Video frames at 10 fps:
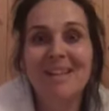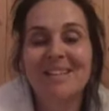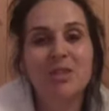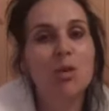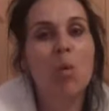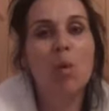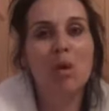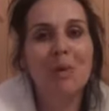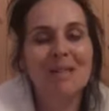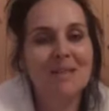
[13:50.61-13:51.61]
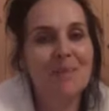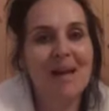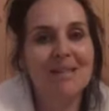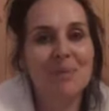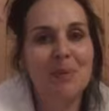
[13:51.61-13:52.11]
It's not what you
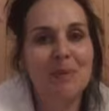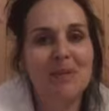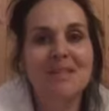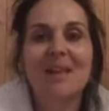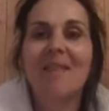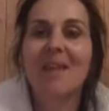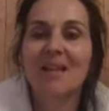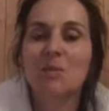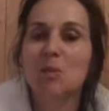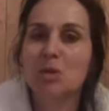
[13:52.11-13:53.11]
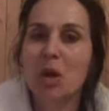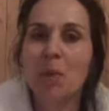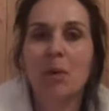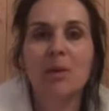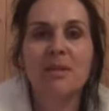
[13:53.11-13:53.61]
expect, to be honest, and that's what's
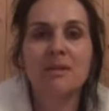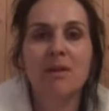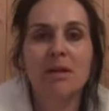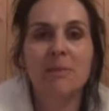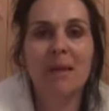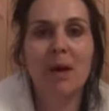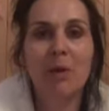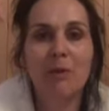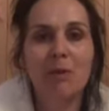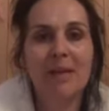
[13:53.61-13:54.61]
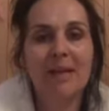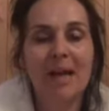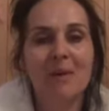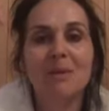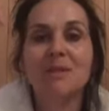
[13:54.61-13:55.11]
going on inside me, hopefully,
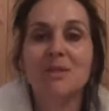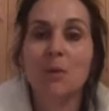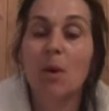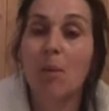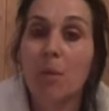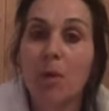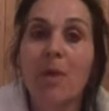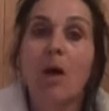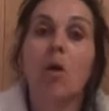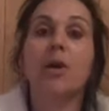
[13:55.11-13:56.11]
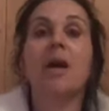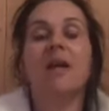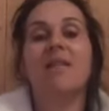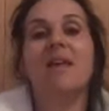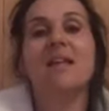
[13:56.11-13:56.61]
now. So I'll put that on
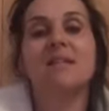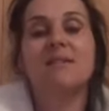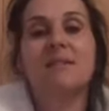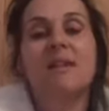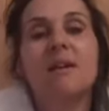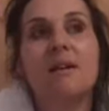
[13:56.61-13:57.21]
at the end of the